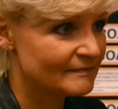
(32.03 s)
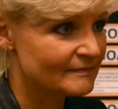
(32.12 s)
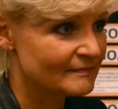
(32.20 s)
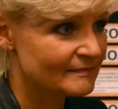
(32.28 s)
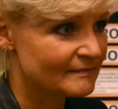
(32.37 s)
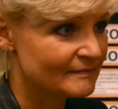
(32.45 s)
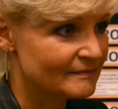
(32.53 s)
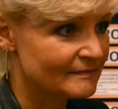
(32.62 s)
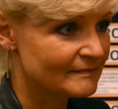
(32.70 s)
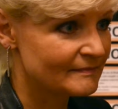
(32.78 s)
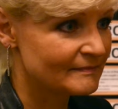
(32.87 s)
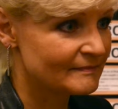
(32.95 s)

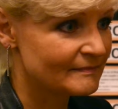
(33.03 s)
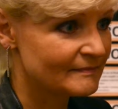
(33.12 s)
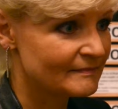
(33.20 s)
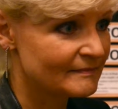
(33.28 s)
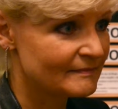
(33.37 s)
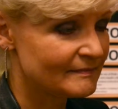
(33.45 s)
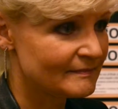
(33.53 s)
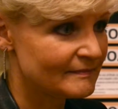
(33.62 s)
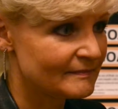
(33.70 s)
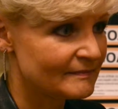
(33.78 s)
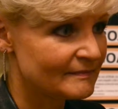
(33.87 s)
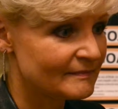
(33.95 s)

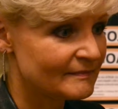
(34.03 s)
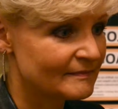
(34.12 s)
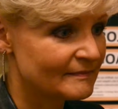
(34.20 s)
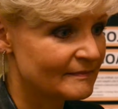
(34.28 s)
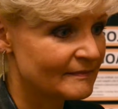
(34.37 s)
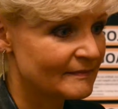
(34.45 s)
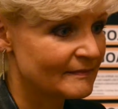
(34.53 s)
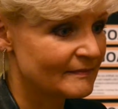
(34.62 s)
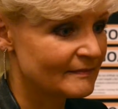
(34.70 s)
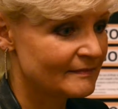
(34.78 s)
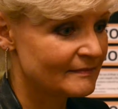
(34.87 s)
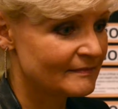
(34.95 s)

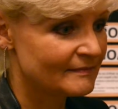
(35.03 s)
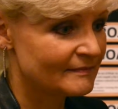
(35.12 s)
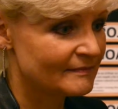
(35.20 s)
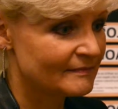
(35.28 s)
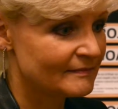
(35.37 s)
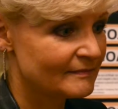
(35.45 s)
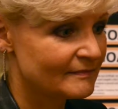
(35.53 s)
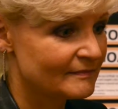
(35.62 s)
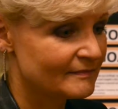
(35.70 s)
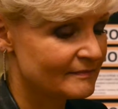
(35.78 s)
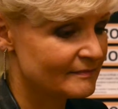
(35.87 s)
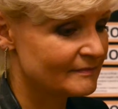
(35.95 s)

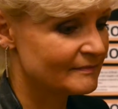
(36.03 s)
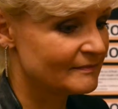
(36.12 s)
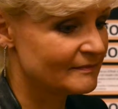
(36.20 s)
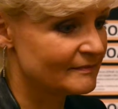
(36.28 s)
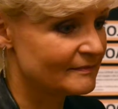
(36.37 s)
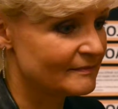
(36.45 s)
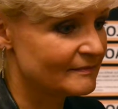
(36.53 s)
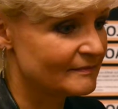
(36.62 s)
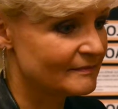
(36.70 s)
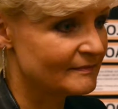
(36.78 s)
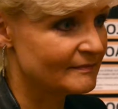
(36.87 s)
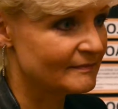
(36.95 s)

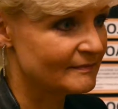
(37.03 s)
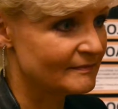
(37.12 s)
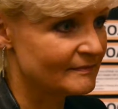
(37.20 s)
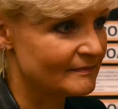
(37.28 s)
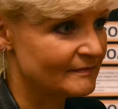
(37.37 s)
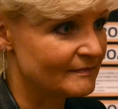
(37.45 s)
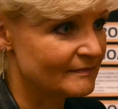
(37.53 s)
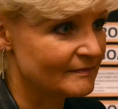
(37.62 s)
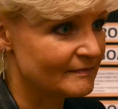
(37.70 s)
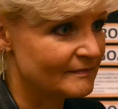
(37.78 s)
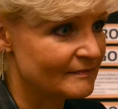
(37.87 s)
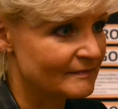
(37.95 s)

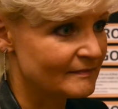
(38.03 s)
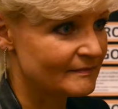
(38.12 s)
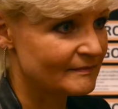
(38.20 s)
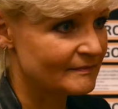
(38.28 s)
The person shown says nothing.